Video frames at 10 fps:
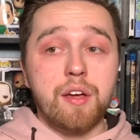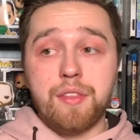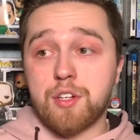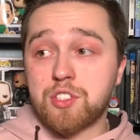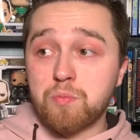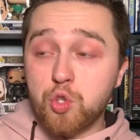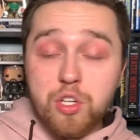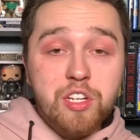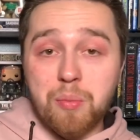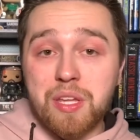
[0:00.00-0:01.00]
There's some
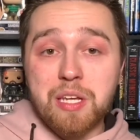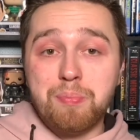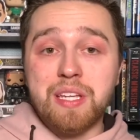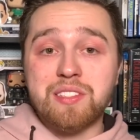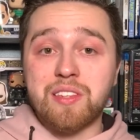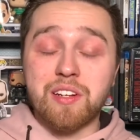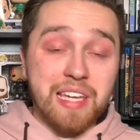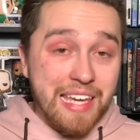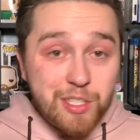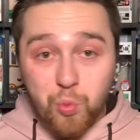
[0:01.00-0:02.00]
good comedic beats in there.
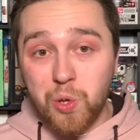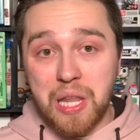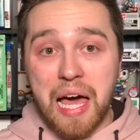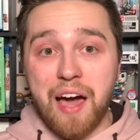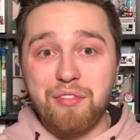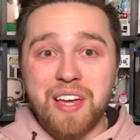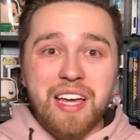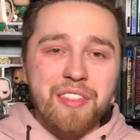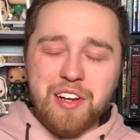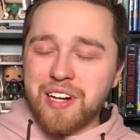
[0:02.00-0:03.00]
Kids will laugh.
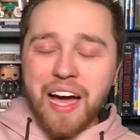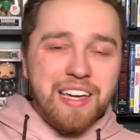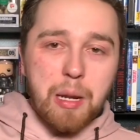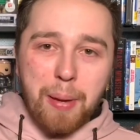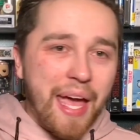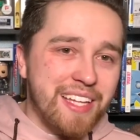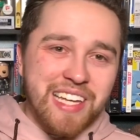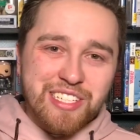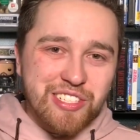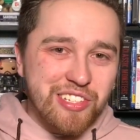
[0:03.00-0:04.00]
They're not going to pay
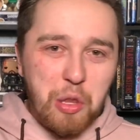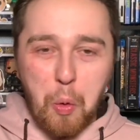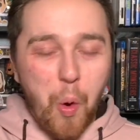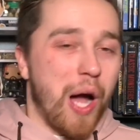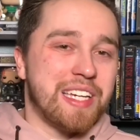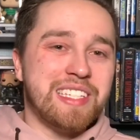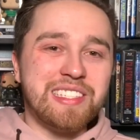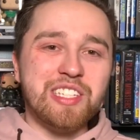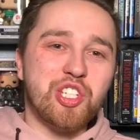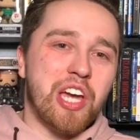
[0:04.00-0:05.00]
attention to the wonky
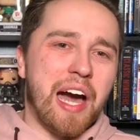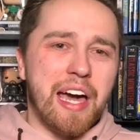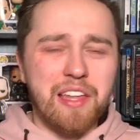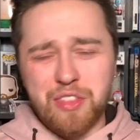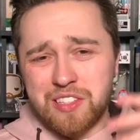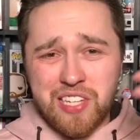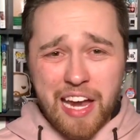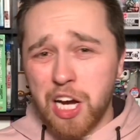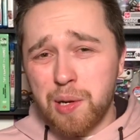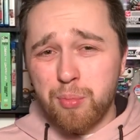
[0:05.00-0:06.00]
C G I, the
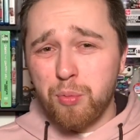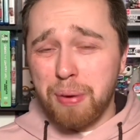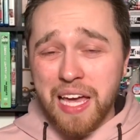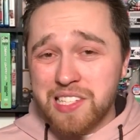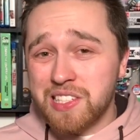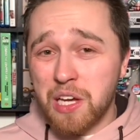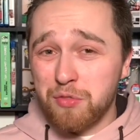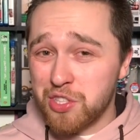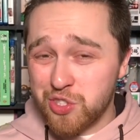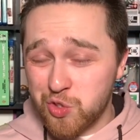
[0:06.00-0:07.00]
terrible pacing
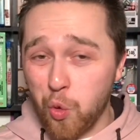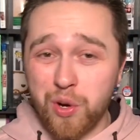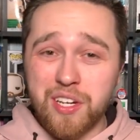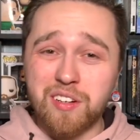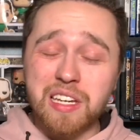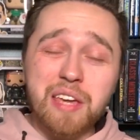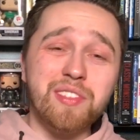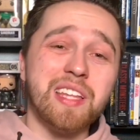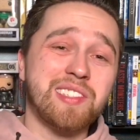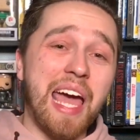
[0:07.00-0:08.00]
of the story, or even
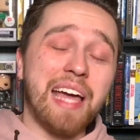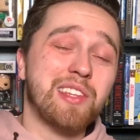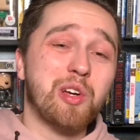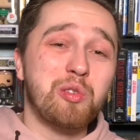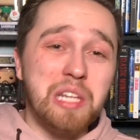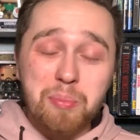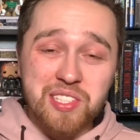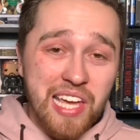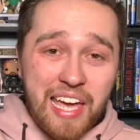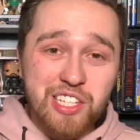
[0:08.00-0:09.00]
the technical
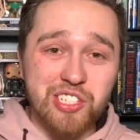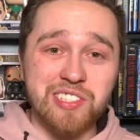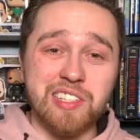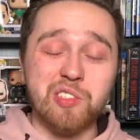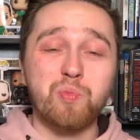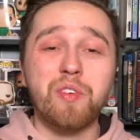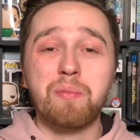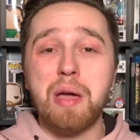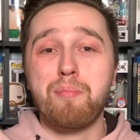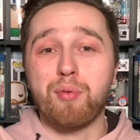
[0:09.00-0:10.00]
limitations that this movie
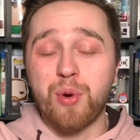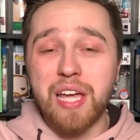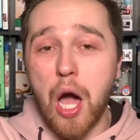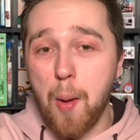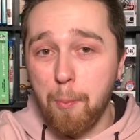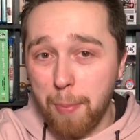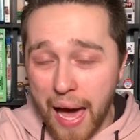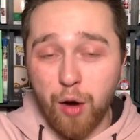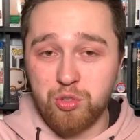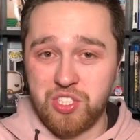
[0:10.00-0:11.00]
might bring
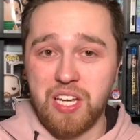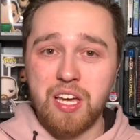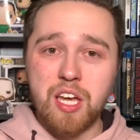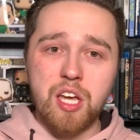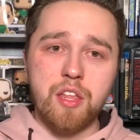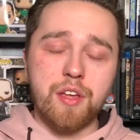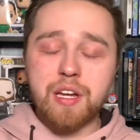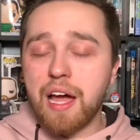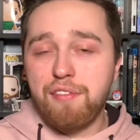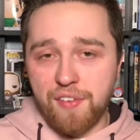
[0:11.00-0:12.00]
about. They're going
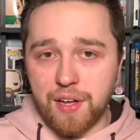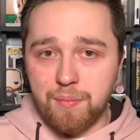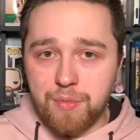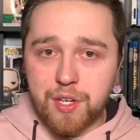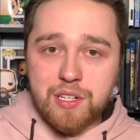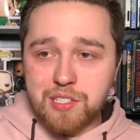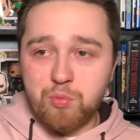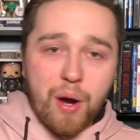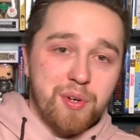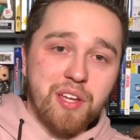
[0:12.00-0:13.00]
to have fun. They're going to see
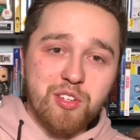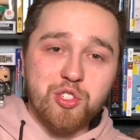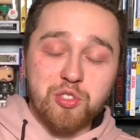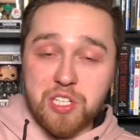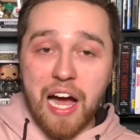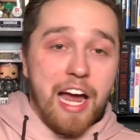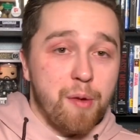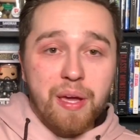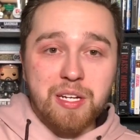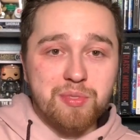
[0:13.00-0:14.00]
Robert Downey Junior, Iron
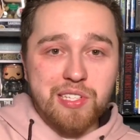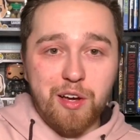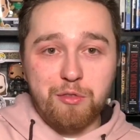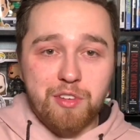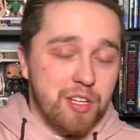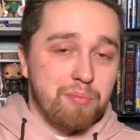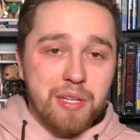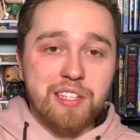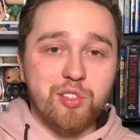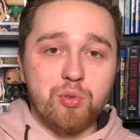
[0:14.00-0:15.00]
Man himself,
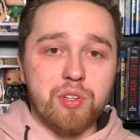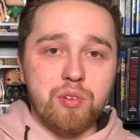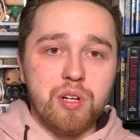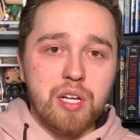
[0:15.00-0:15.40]
playing Dolittle.